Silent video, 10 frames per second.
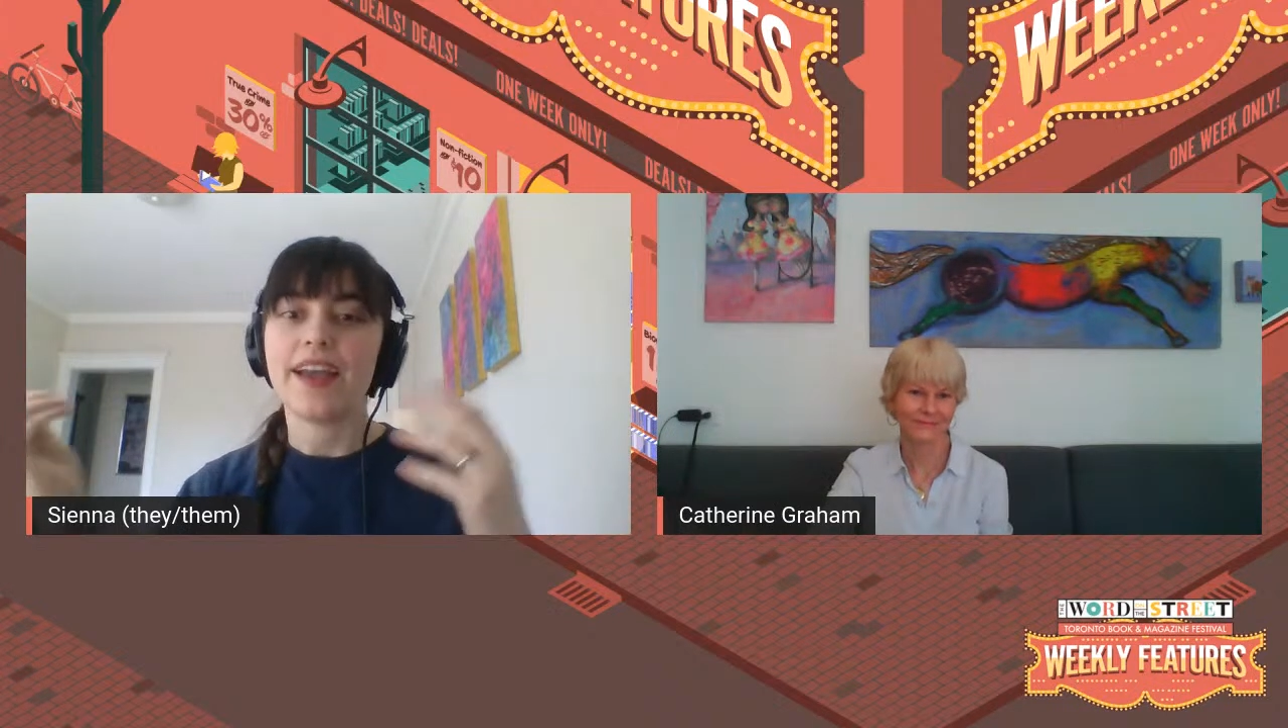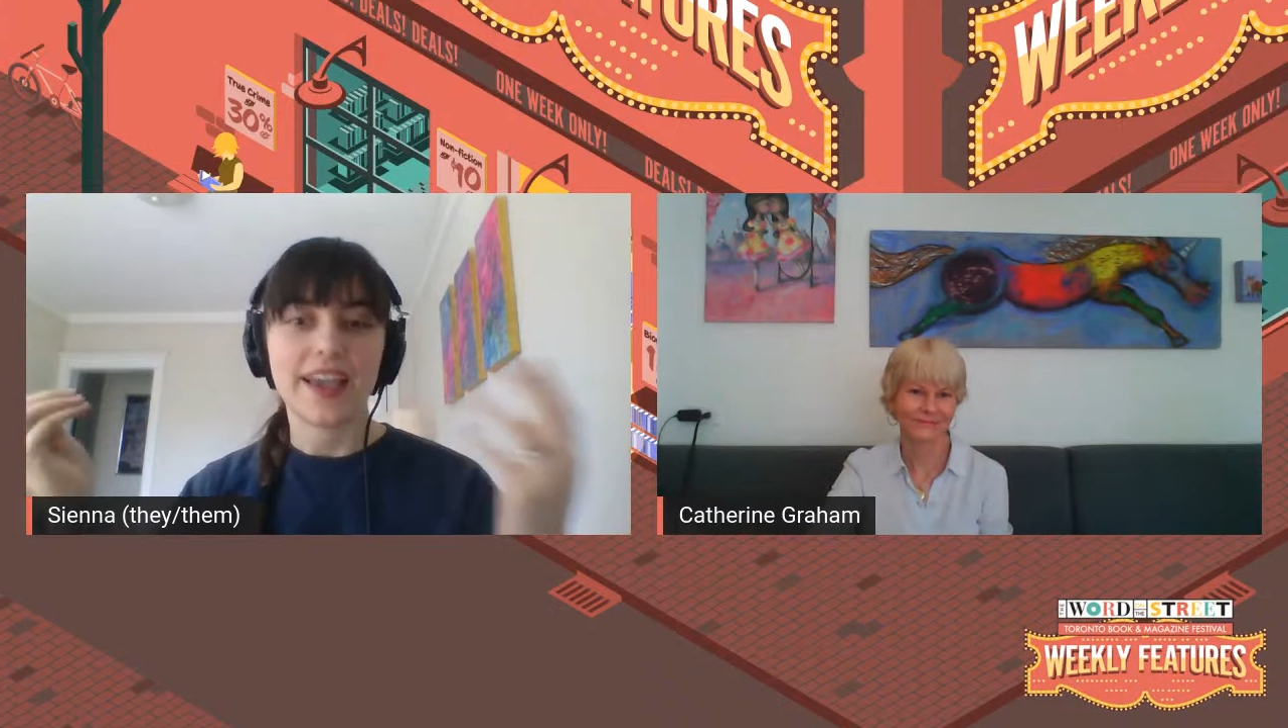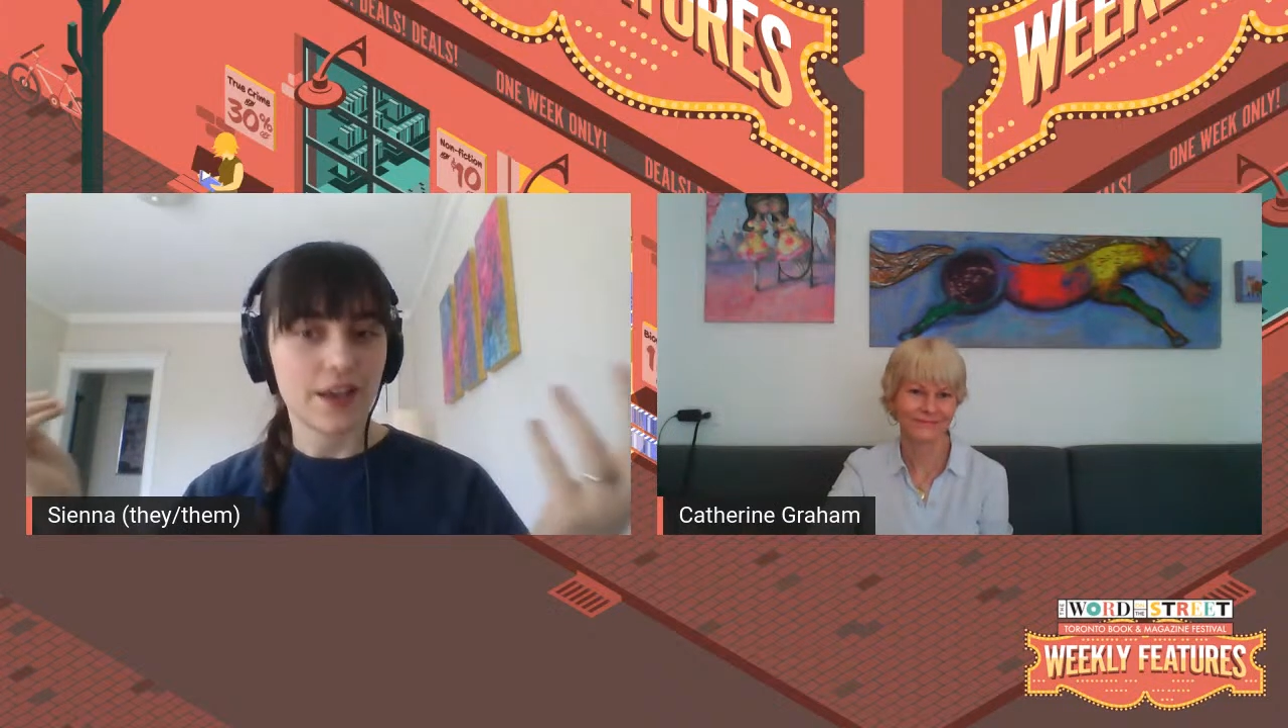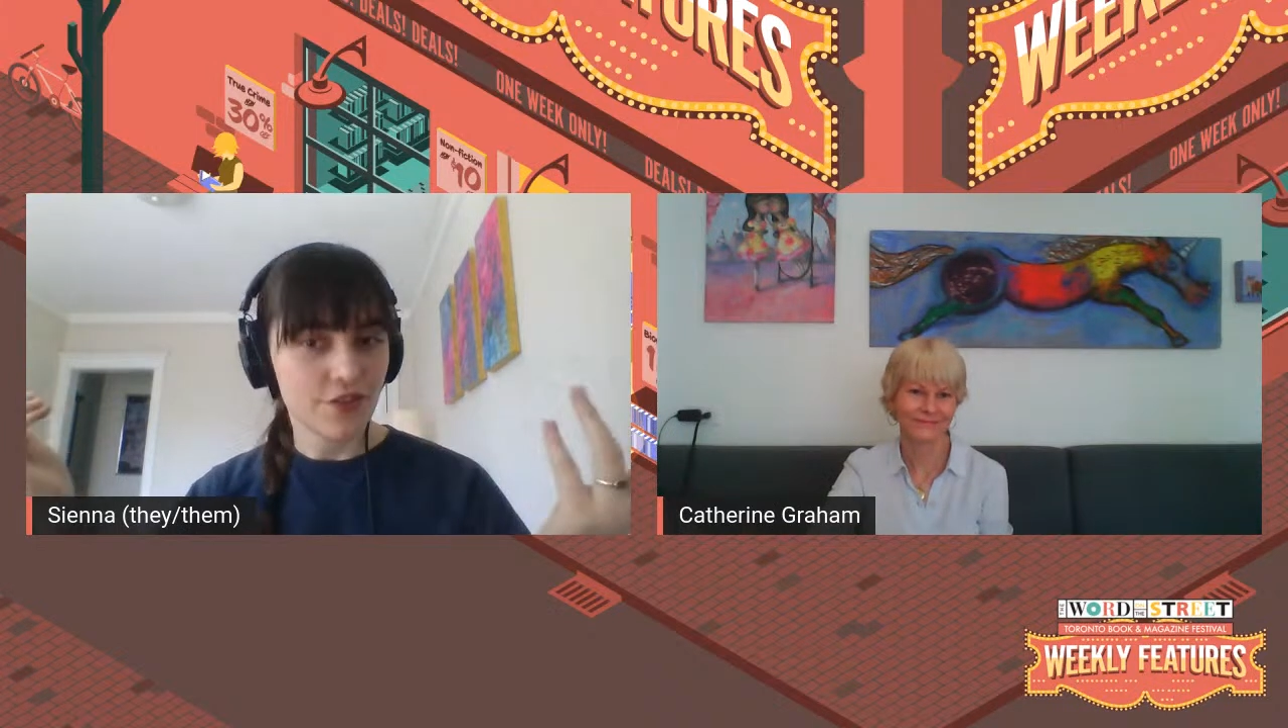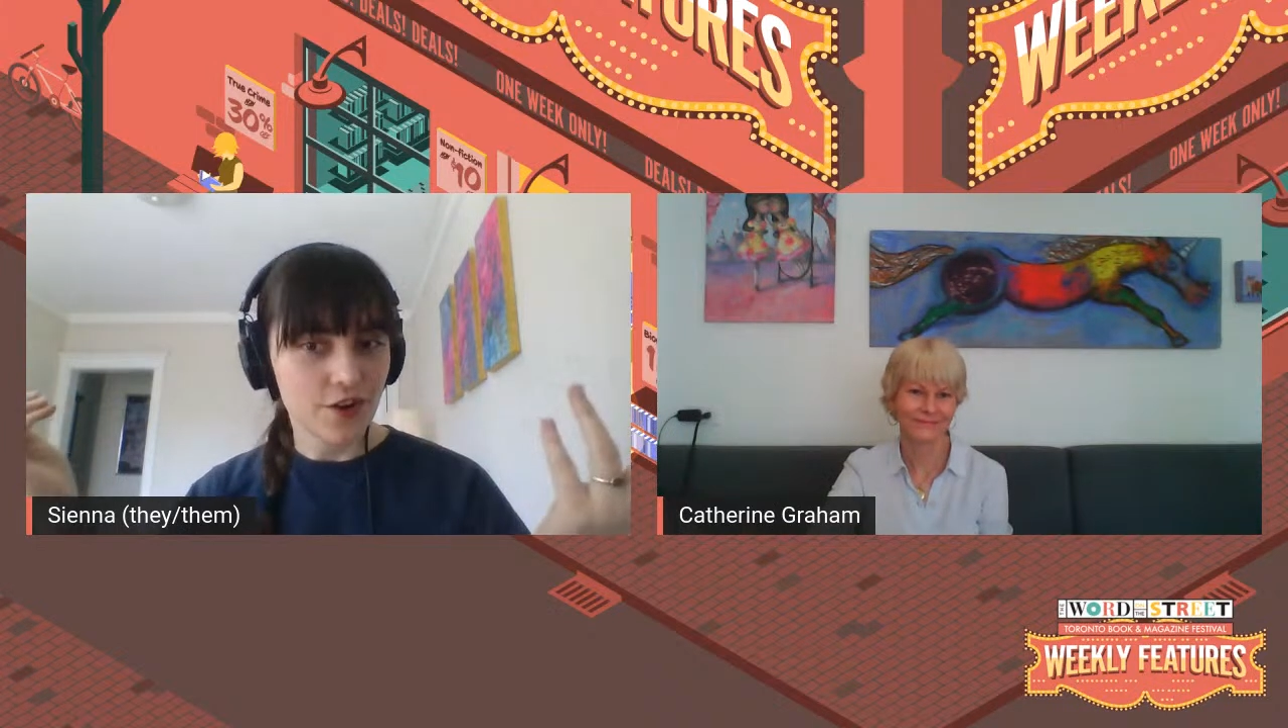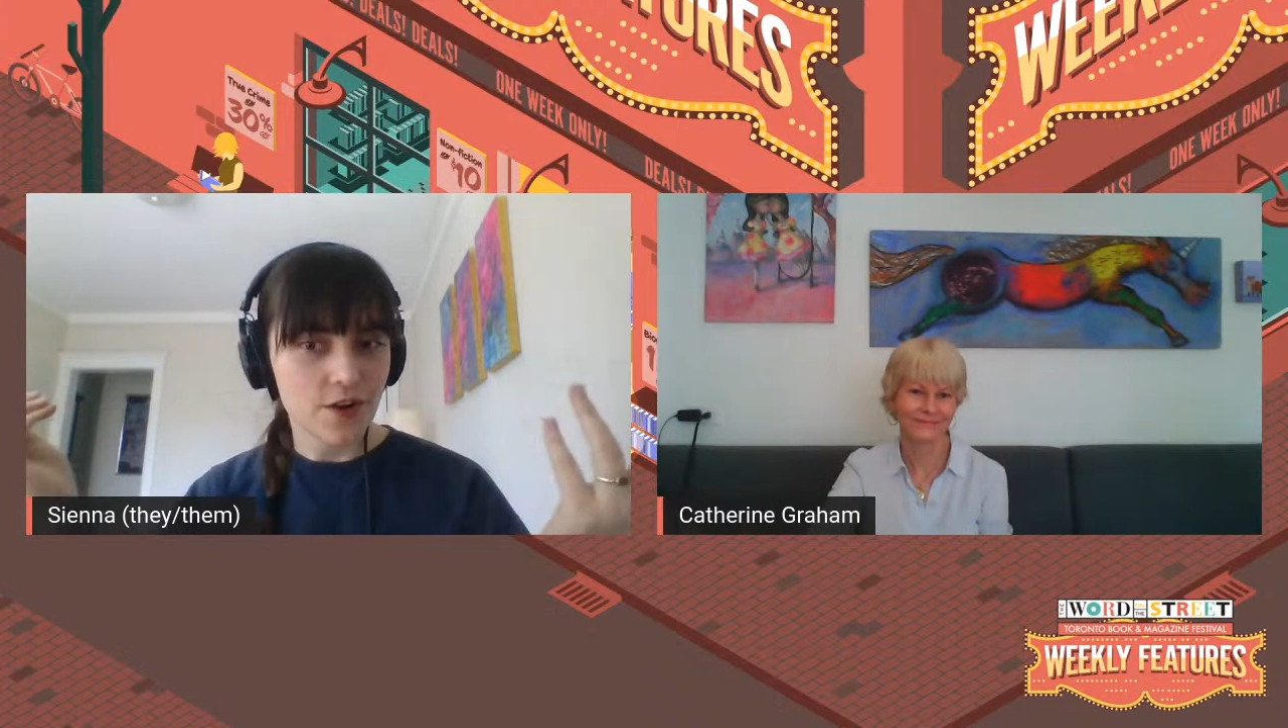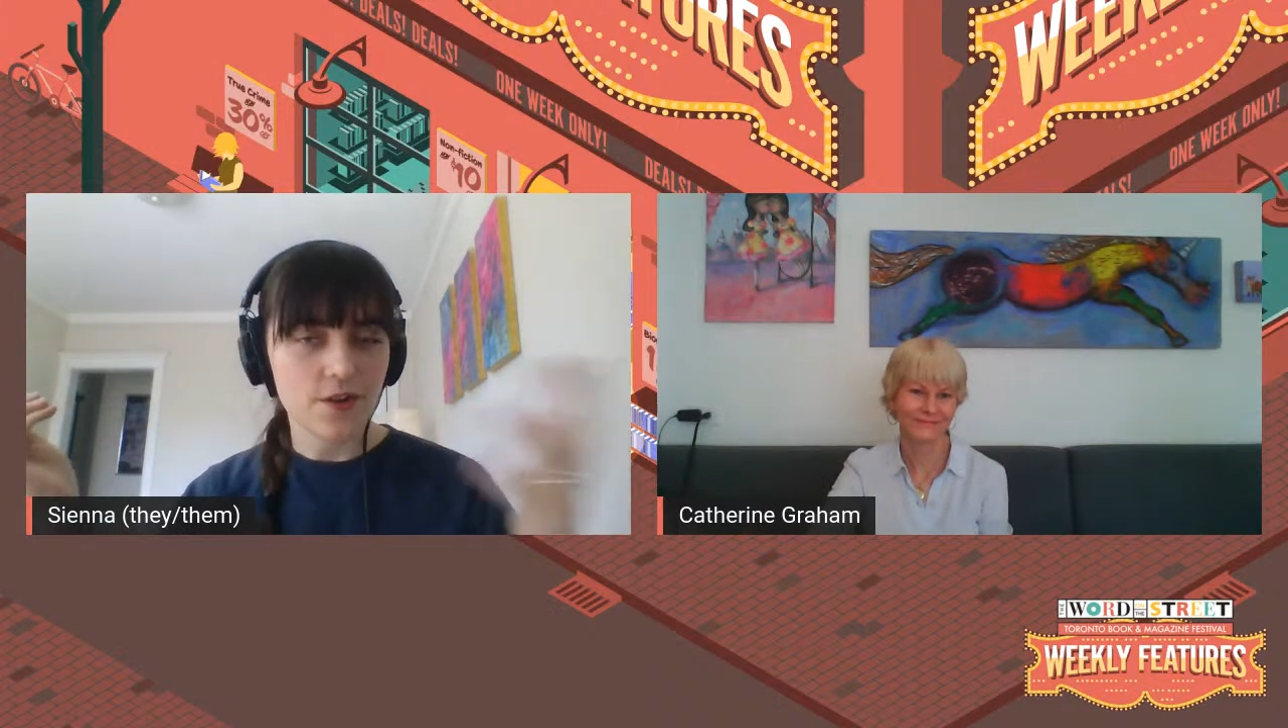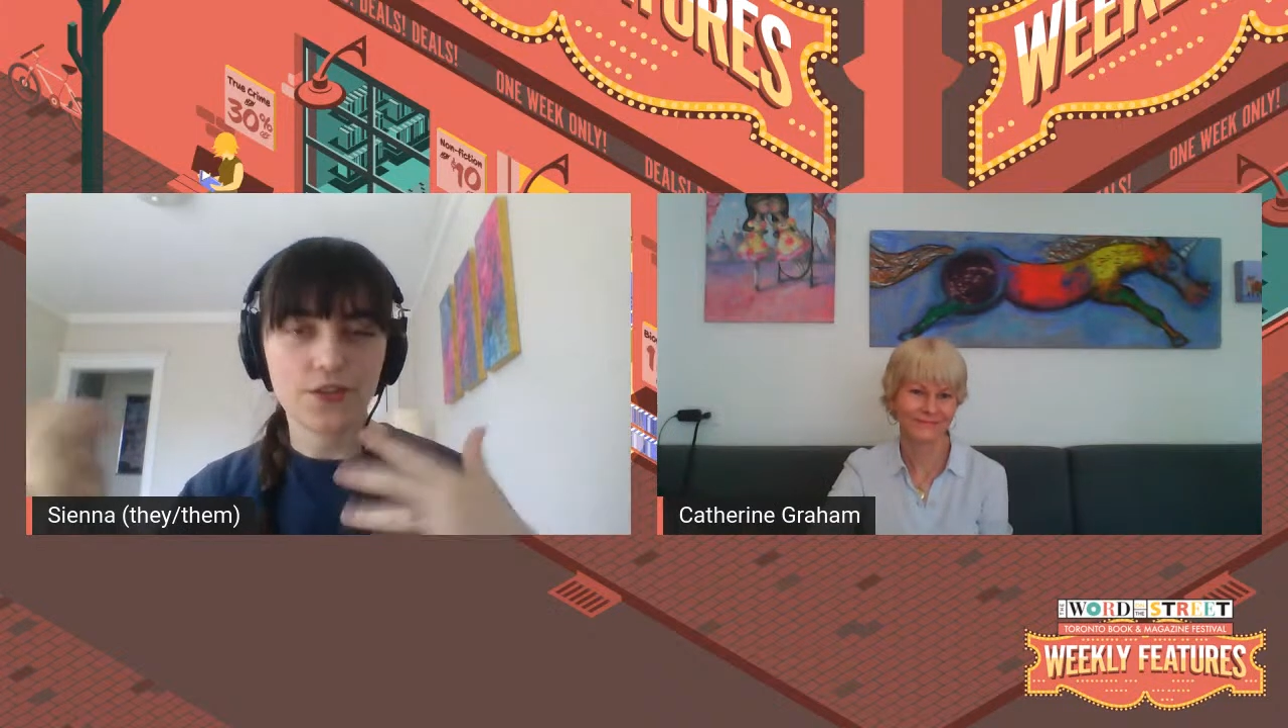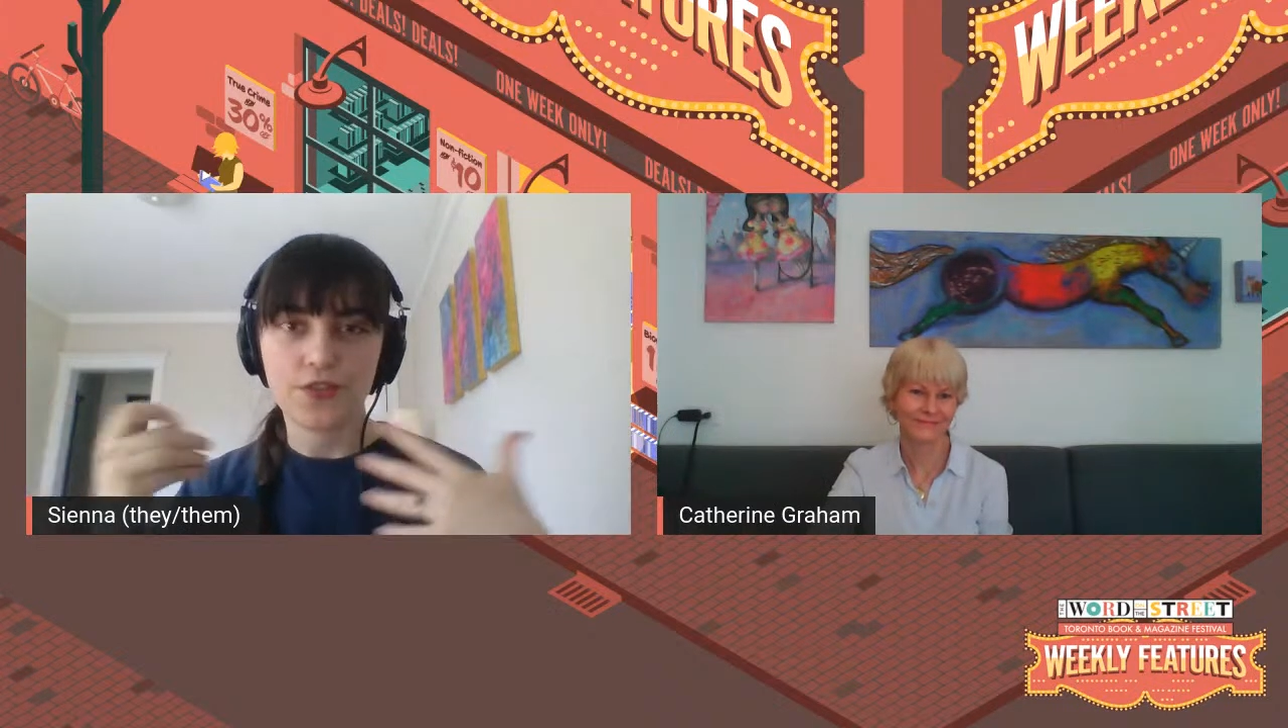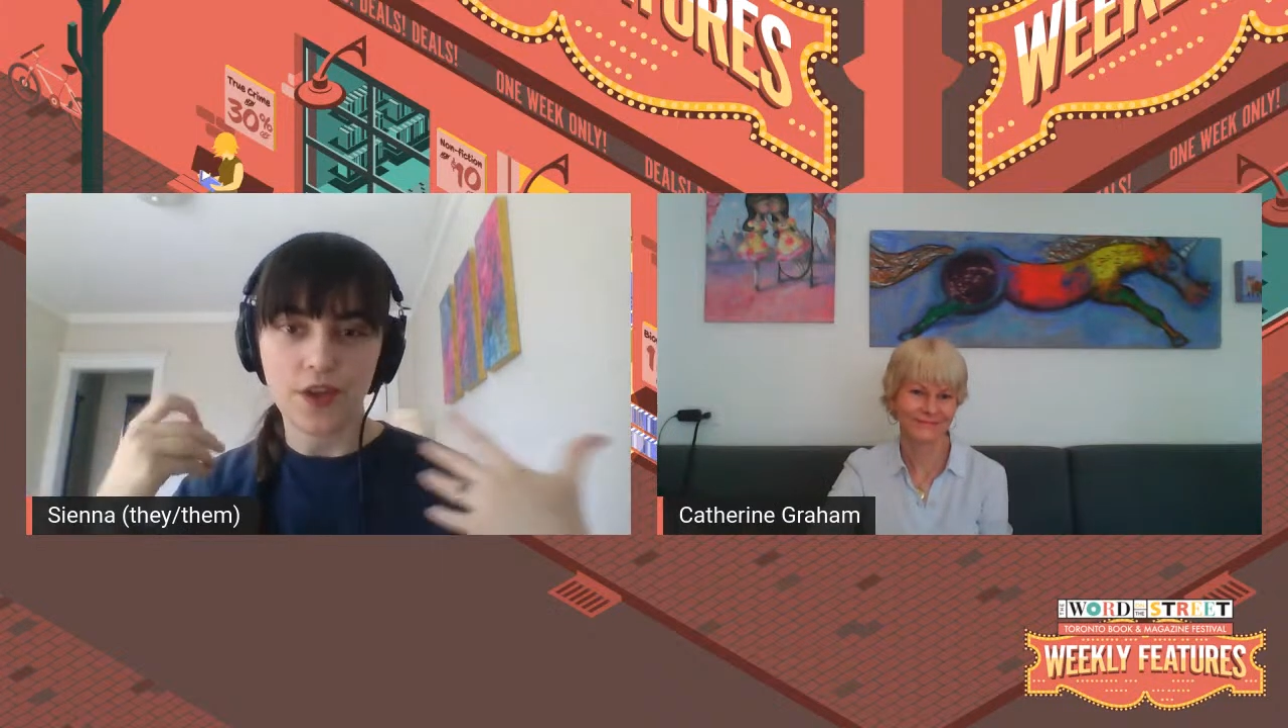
Aether,